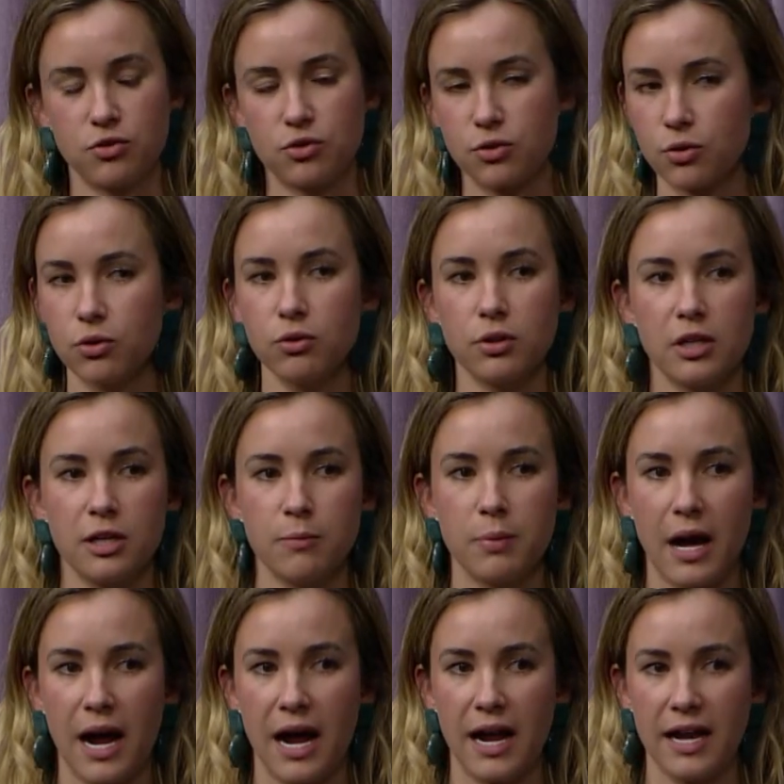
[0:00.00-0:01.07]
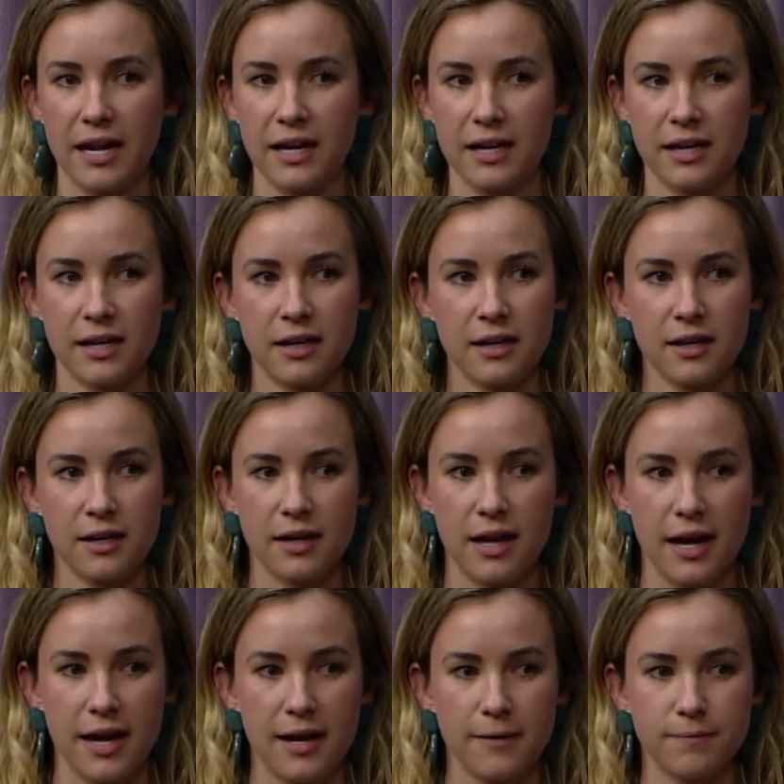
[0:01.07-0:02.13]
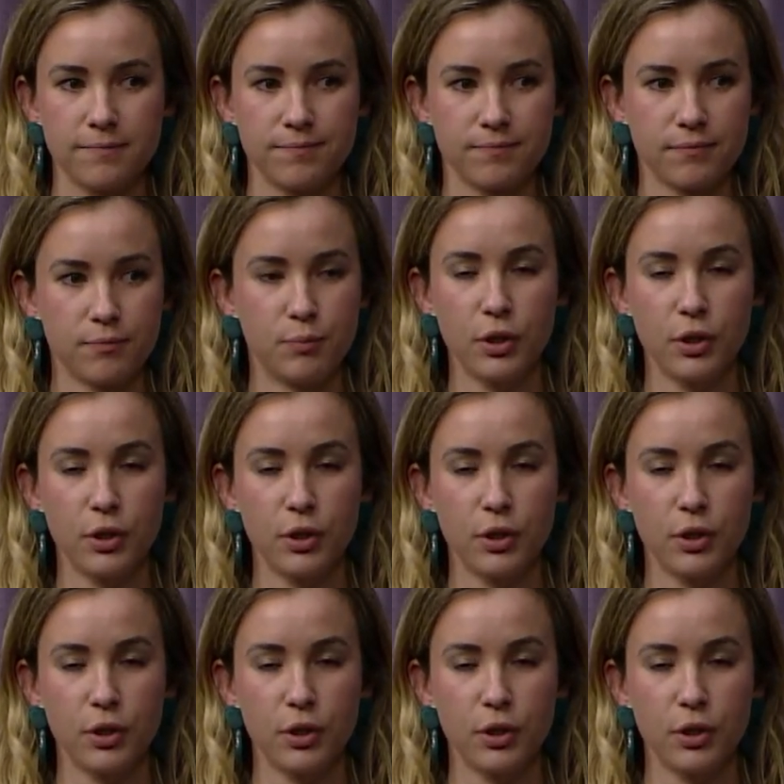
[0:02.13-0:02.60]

truly by um,